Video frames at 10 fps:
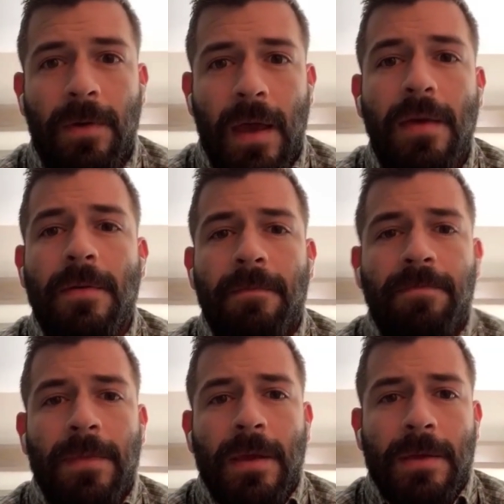Okay,
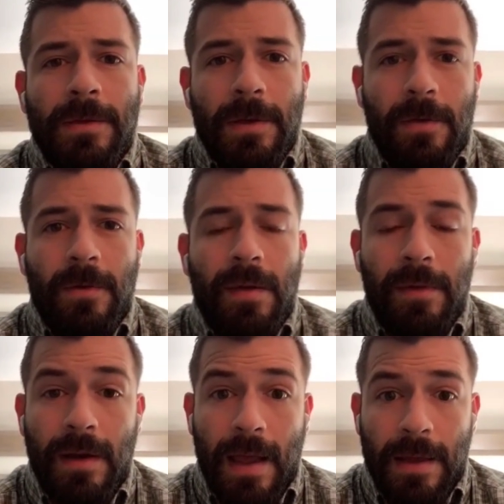so
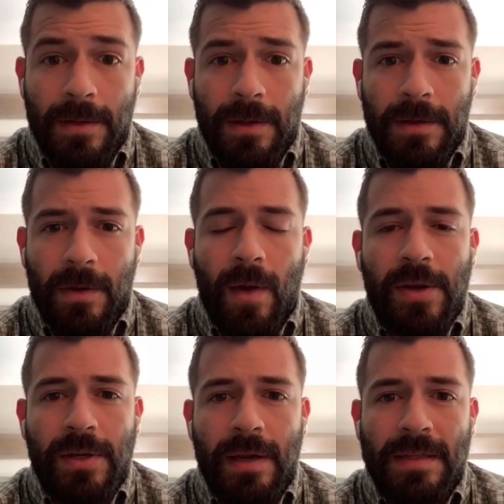I'm gonna answer this
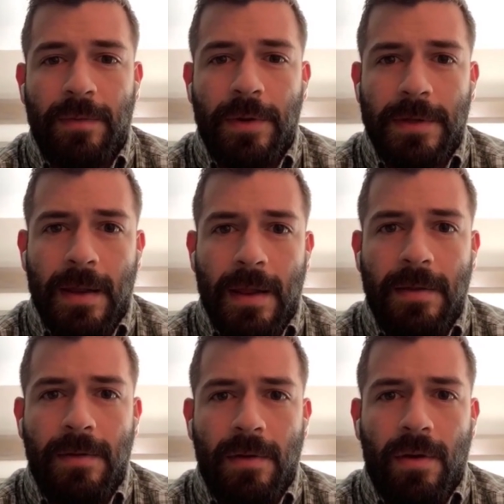question as a
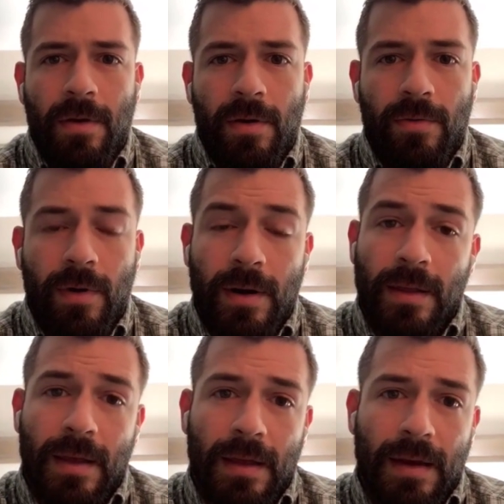Brazilian rather
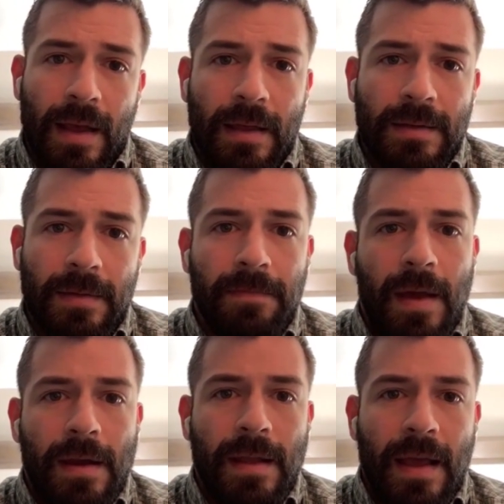than as
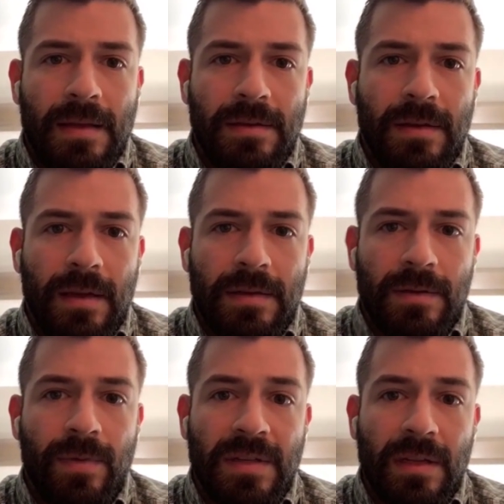somebody that has
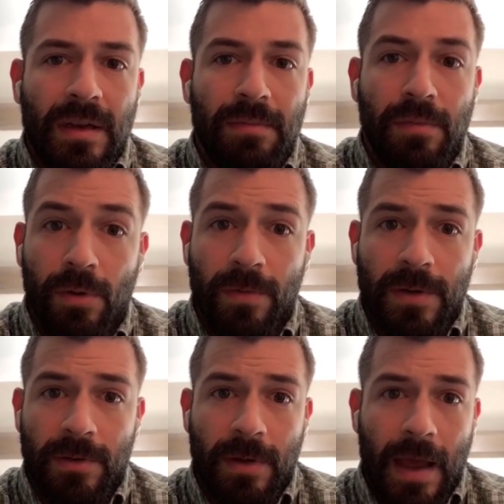just recently
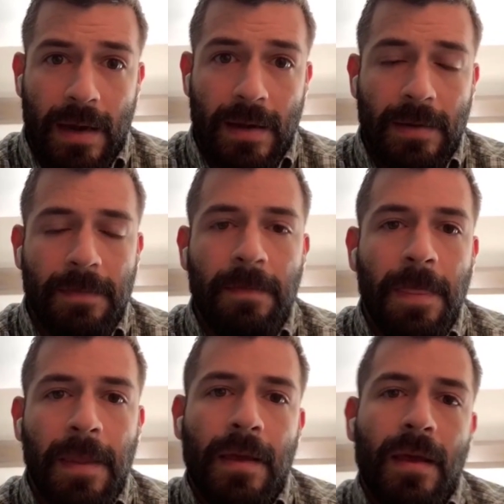moved to Canada.
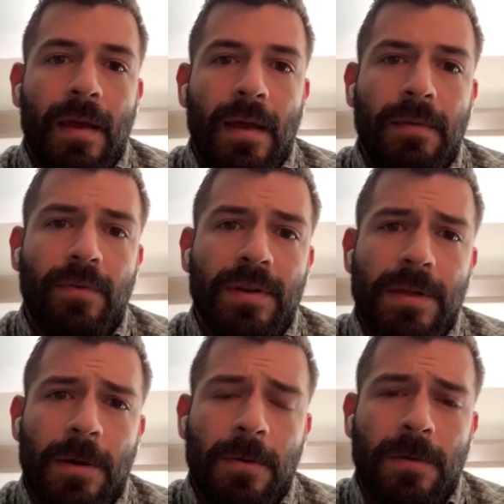In
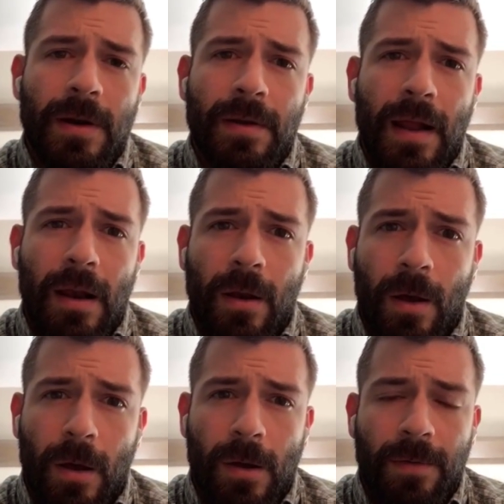Brazil, there are a
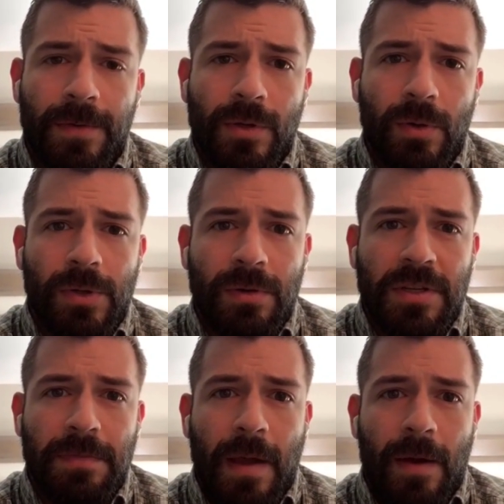lot of social
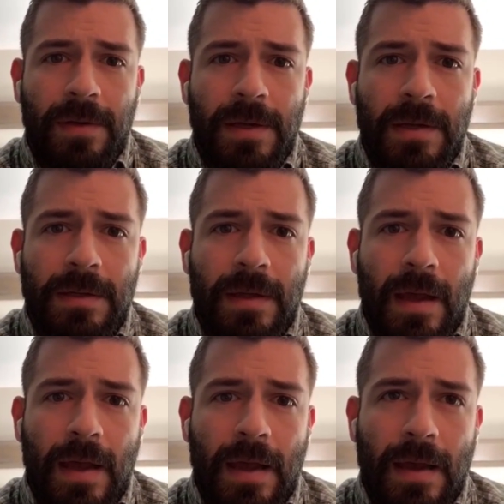disparities,
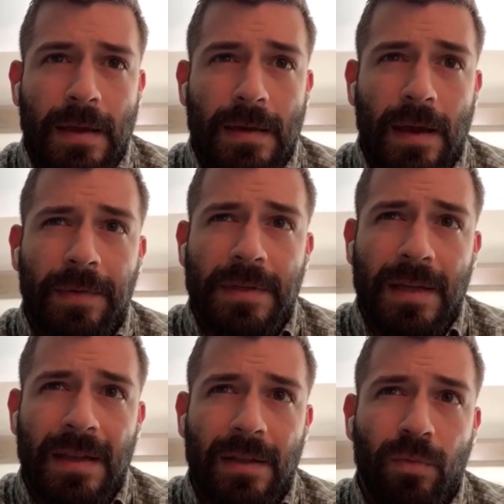and I would
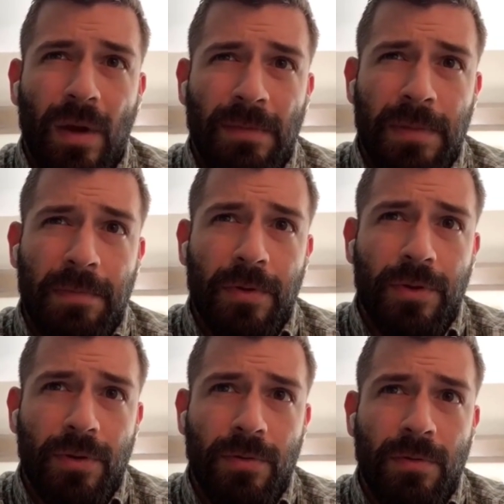say that what people
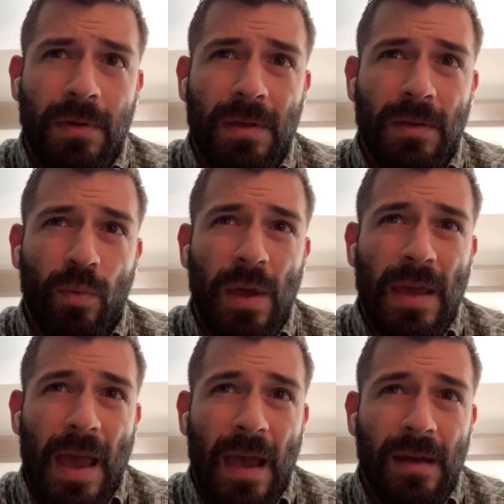do in the
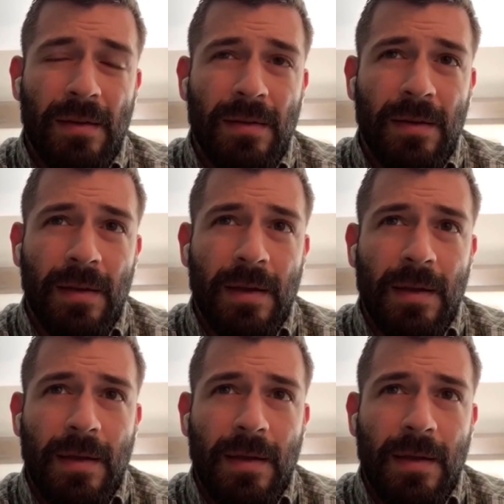weekend